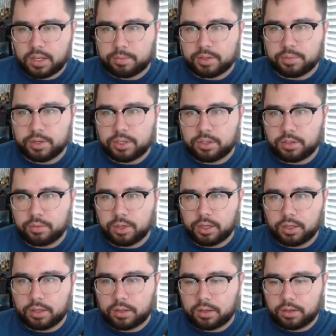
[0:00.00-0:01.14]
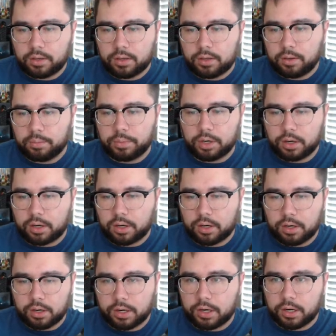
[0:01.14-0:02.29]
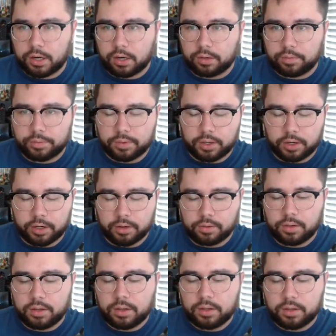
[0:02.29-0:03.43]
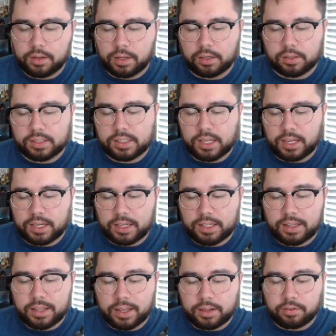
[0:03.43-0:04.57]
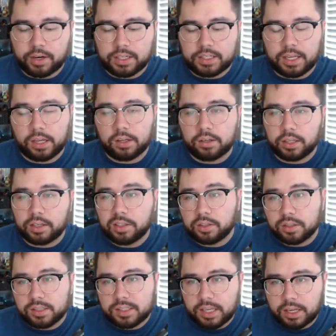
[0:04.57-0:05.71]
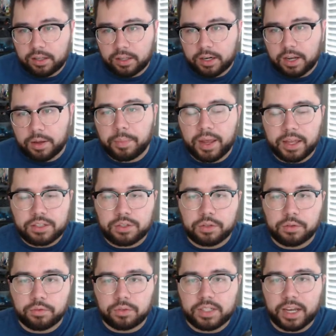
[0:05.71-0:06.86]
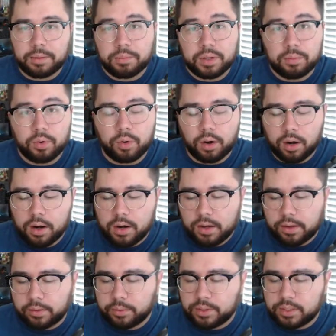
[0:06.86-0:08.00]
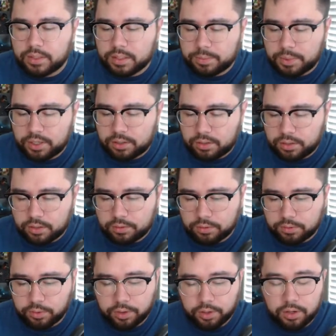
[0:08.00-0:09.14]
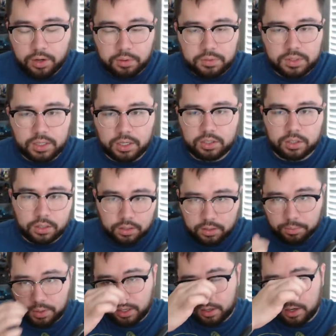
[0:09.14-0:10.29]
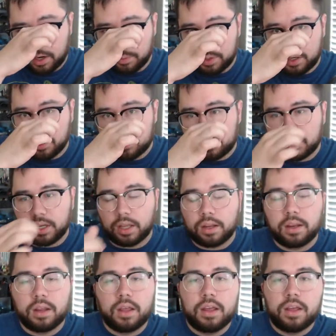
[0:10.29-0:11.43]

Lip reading: Type as much as you want. There you go. And it'll stay in that rectangle, and it'll scale it up as you type in more, which is especially useful for the notes section, depending on how many notes you get.